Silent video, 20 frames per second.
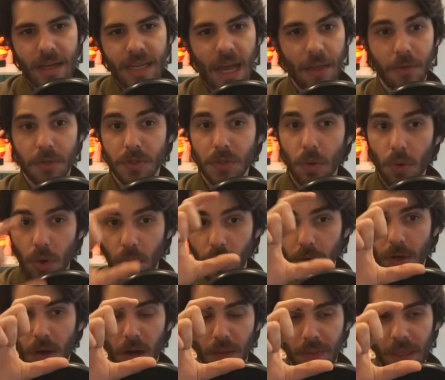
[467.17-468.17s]
yeah, there's no
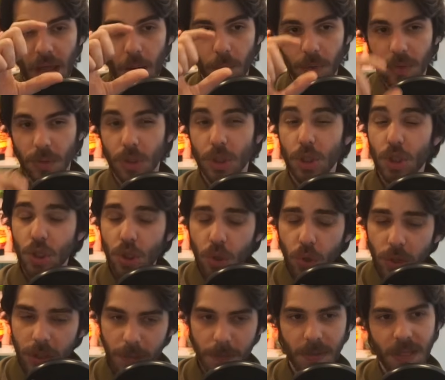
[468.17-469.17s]
hood on that, what there
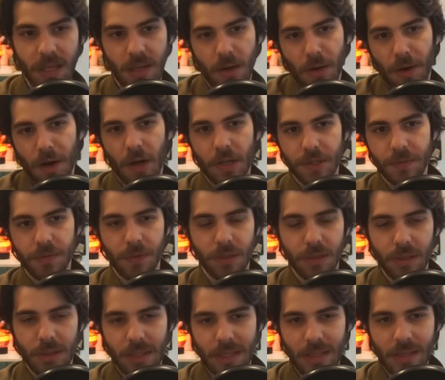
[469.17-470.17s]
should be on an Ostfront
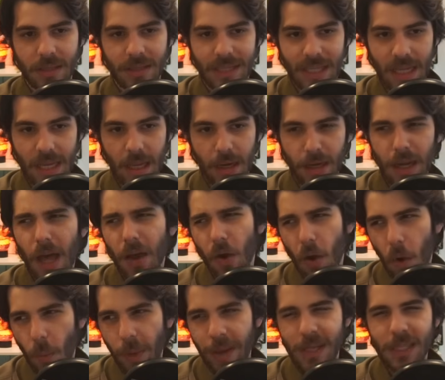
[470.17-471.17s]
D. Not
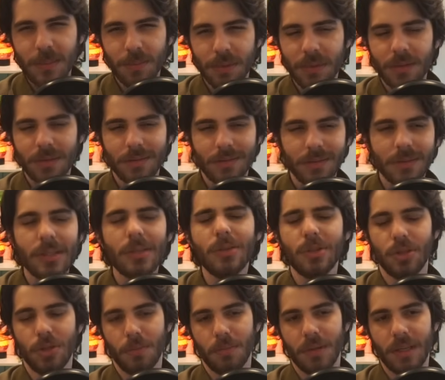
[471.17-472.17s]
always, but there
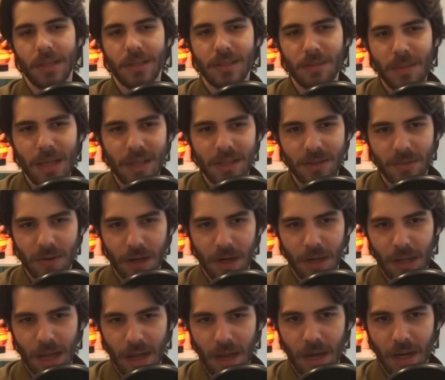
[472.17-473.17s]
should be. To me, it's a
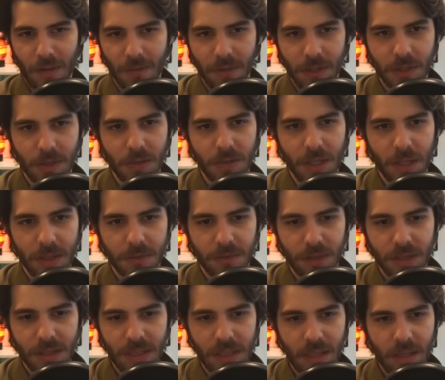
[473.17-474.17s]
very iconic feature of the
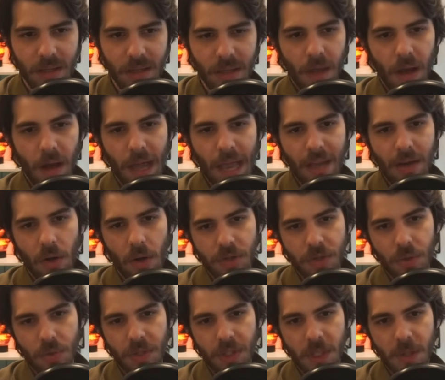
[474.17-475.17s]
Ostfront D. And
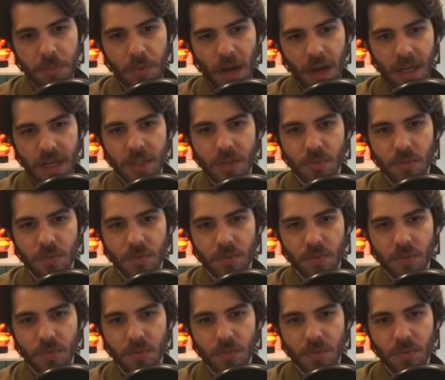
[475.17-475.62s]
also, the sprocket is